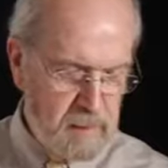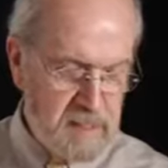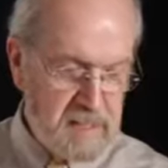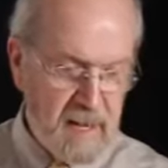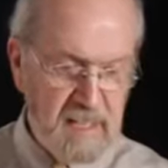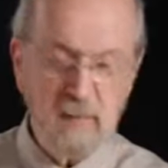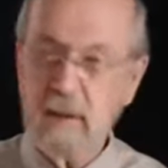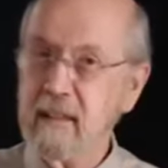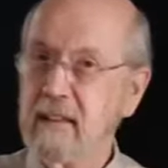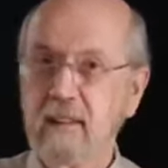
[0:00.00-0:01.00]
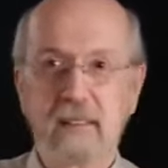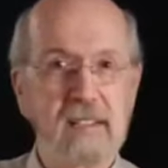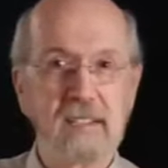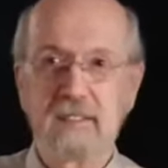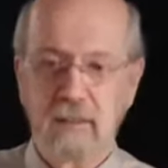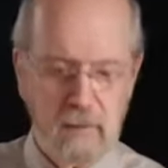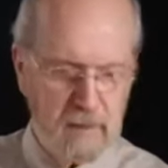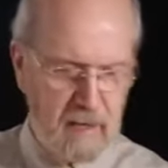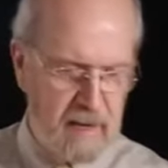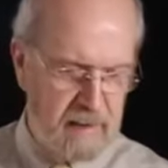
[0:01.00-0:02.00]
Besides me, there is no
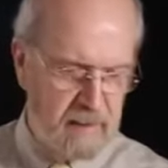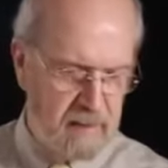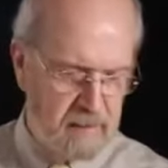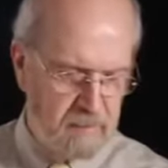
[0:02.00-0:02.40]
God.